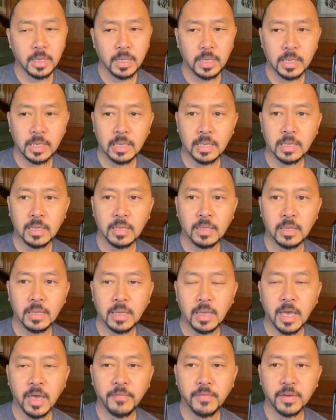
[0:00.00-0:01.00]

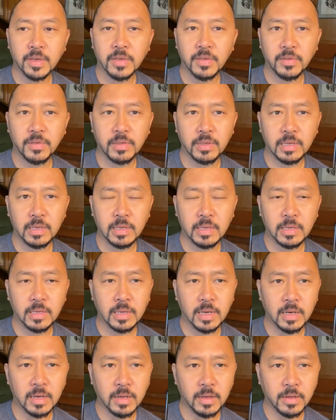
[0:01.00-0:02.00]
in
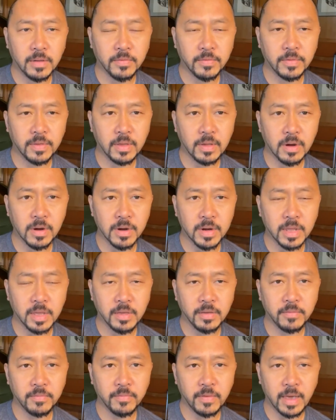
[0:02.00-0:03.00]
efficacy of the
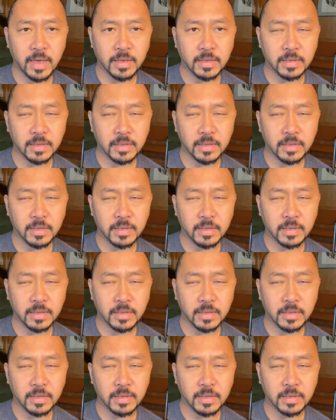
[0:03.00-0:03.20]
RNA